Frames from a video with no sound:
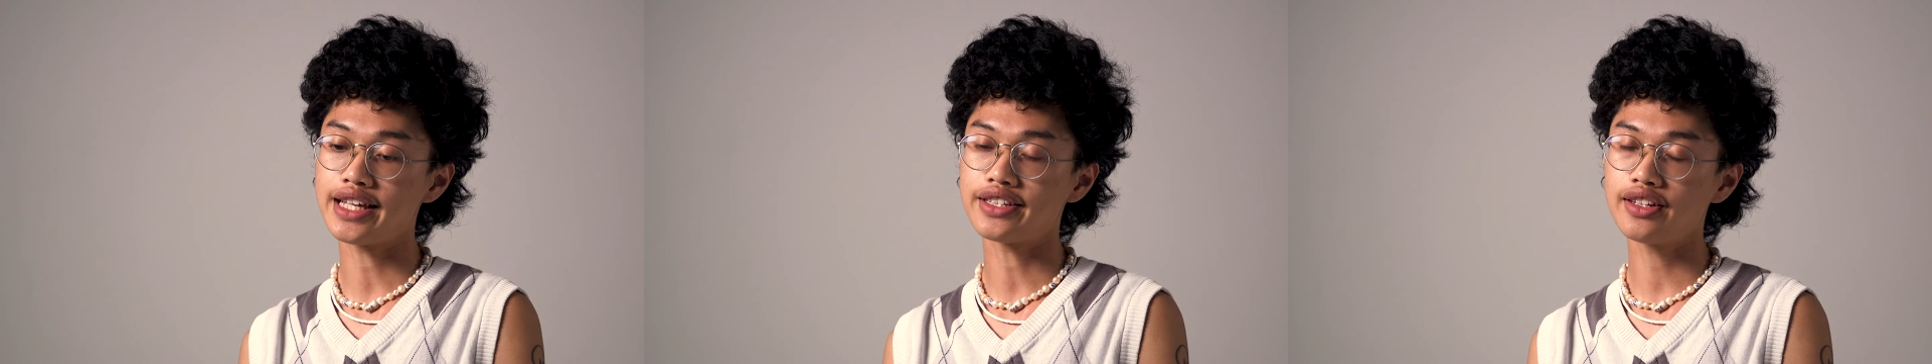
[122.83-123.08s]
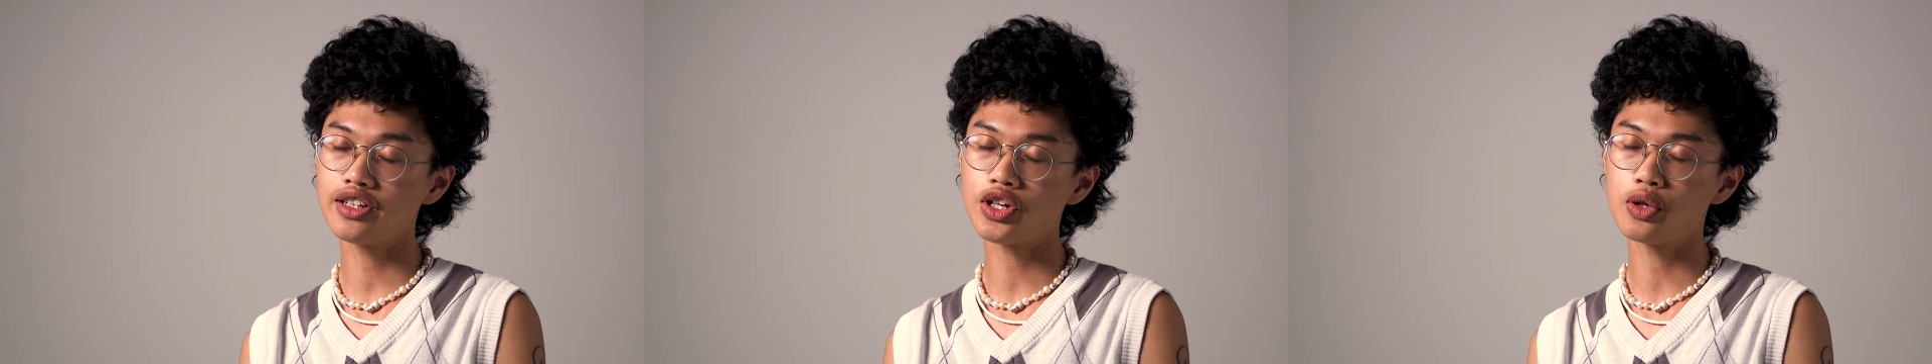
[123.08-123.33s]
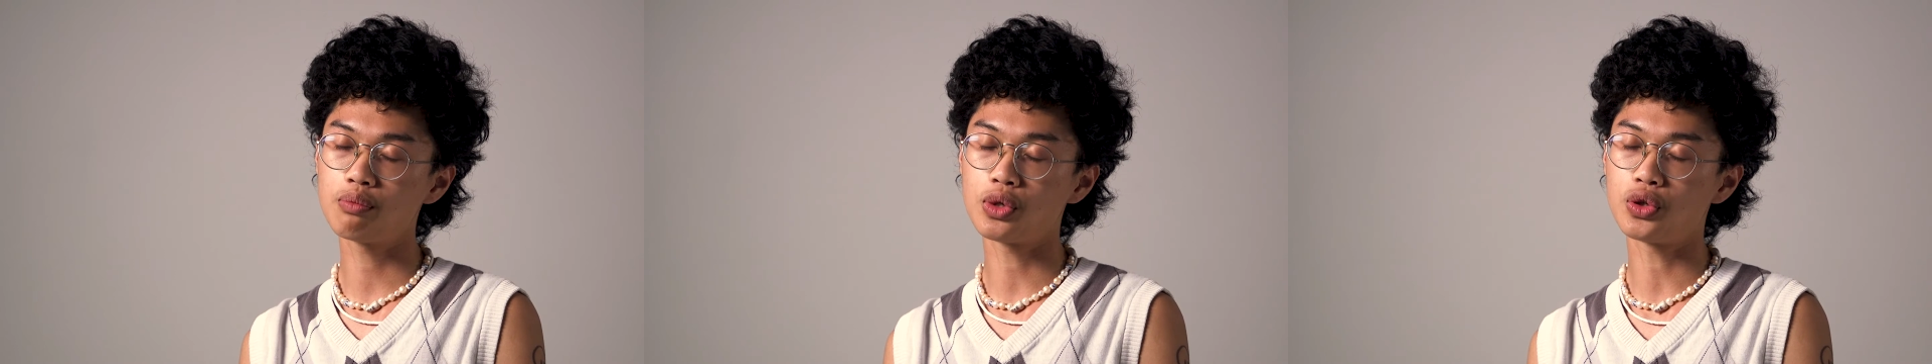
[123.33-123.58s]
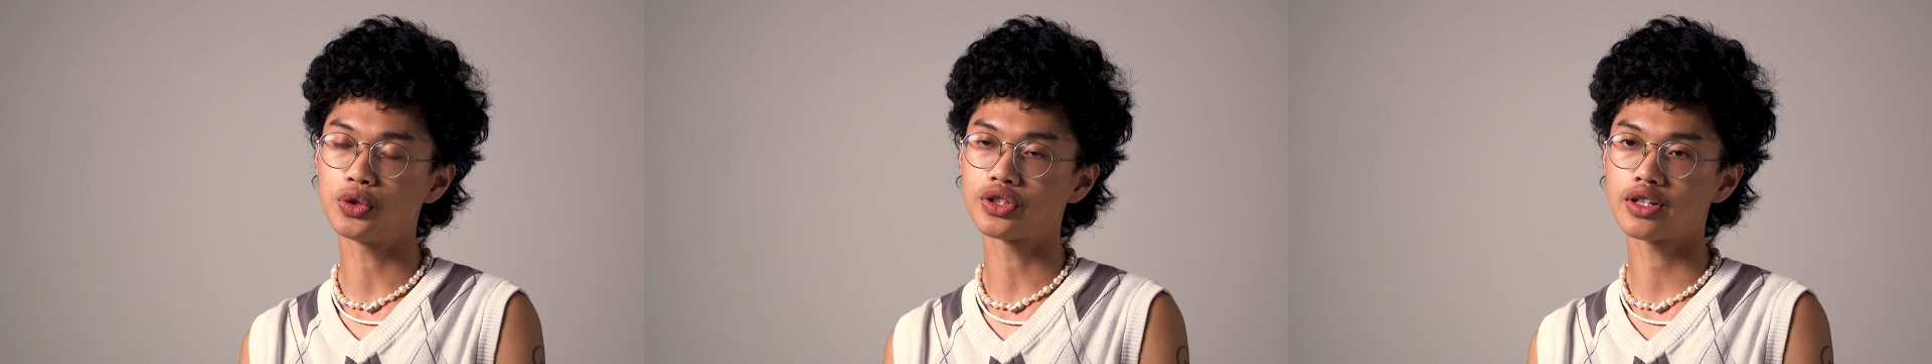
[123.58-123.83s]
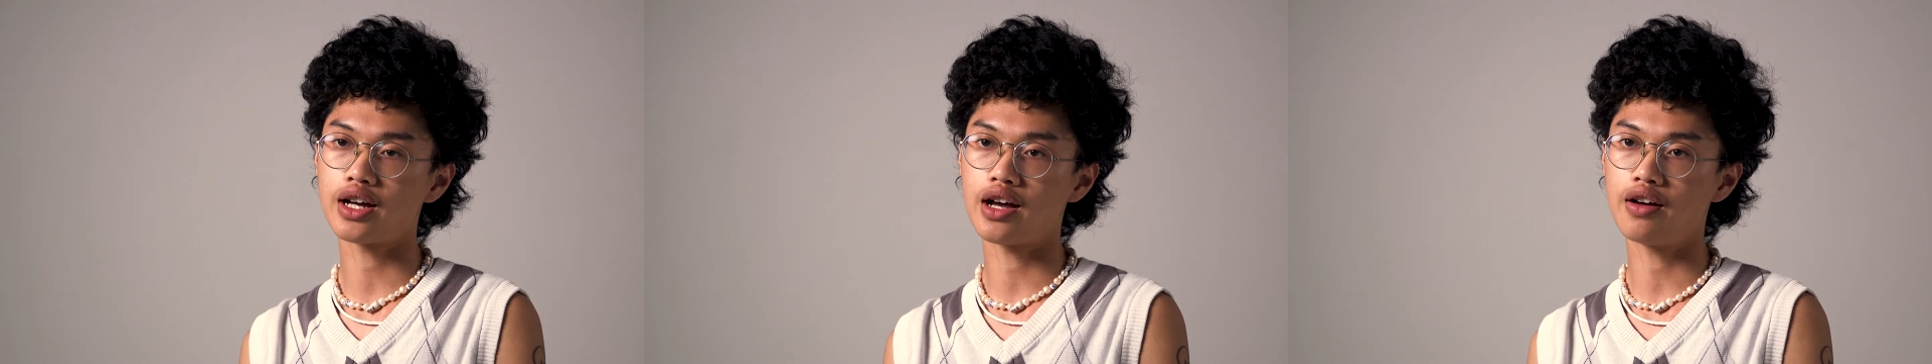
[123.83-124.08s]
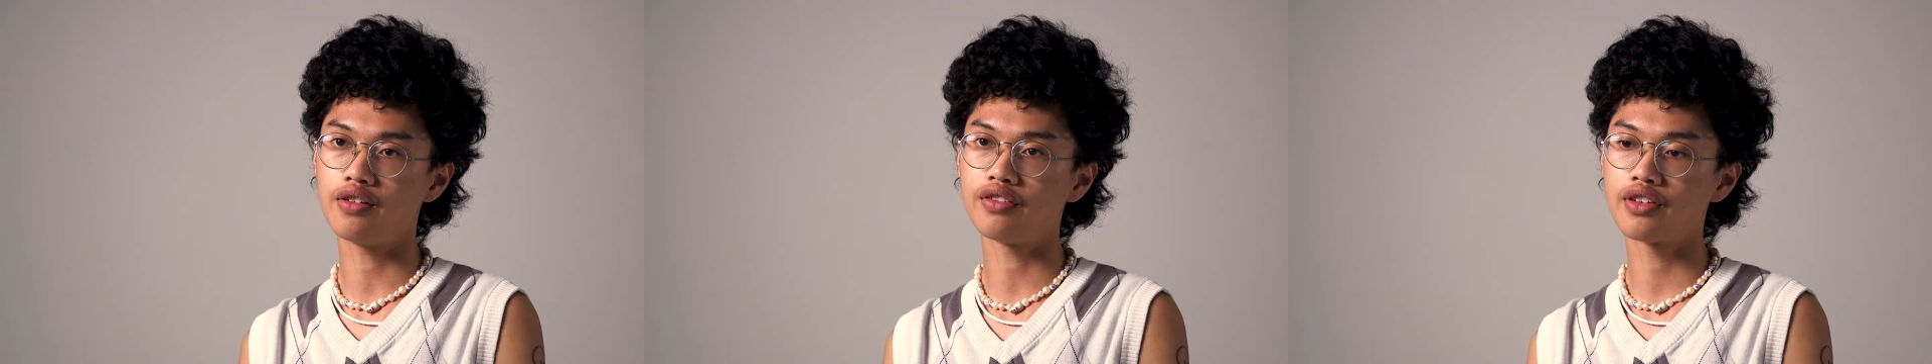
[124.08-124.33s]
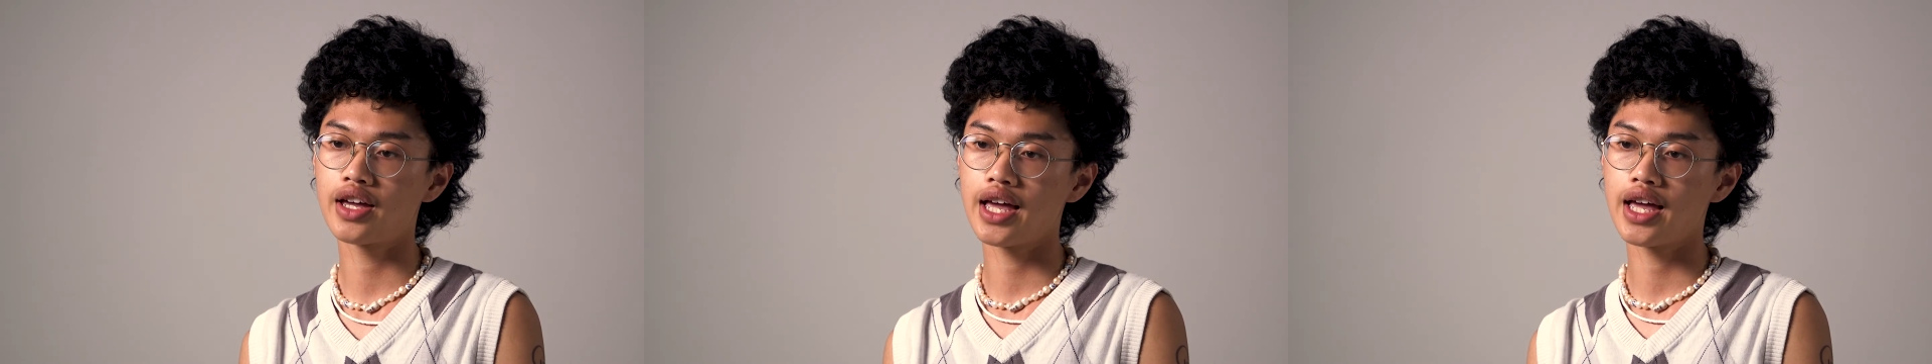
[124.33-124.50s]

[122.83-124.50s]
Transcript: silicone mold of